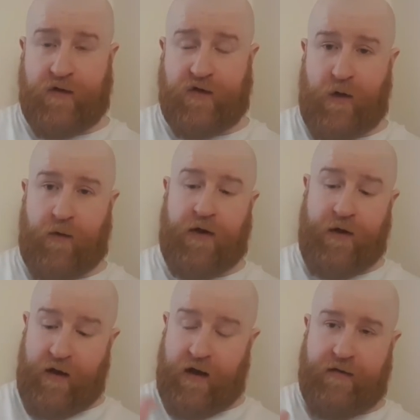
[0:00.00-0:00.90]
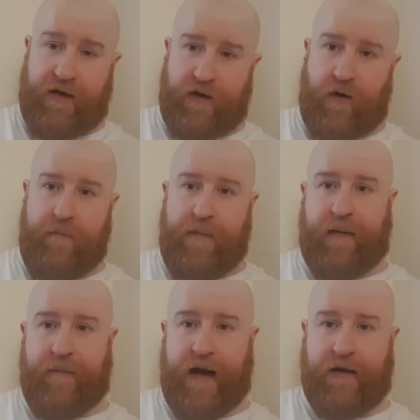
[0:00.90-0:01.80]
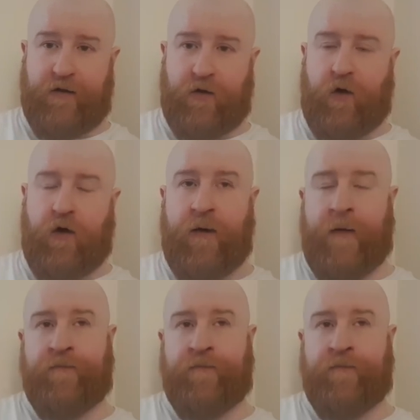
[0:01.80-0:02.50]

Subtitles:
a shower, and then you're going back behind your door.